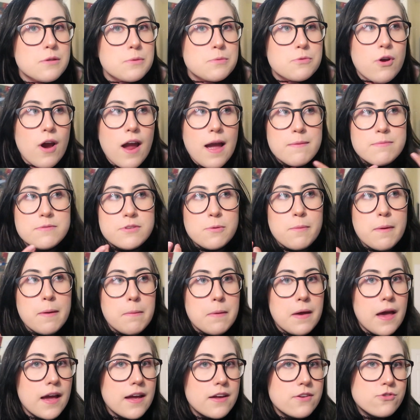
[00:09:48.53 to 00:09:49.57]
subscribe so
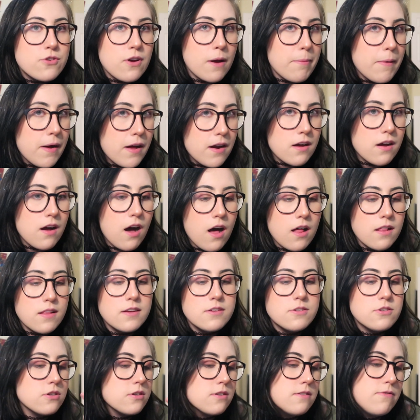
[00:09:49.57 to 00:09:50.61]
maybe I can drop out of
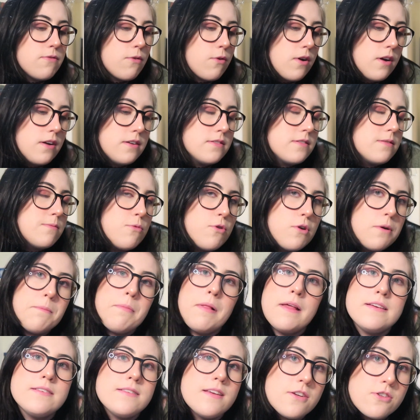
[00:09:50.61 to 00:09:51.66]
college or afford some more
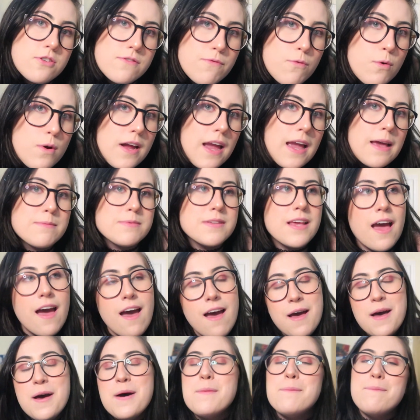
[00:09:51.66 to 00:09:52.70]
PlayStation 4 games.
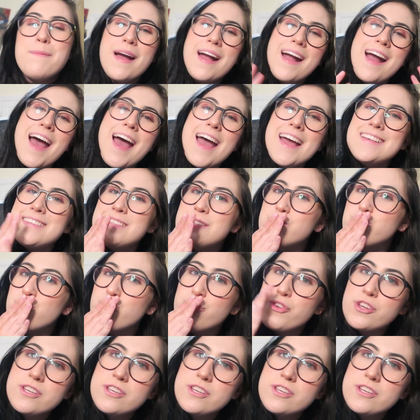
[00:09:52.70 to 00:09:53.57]
Bye, guys!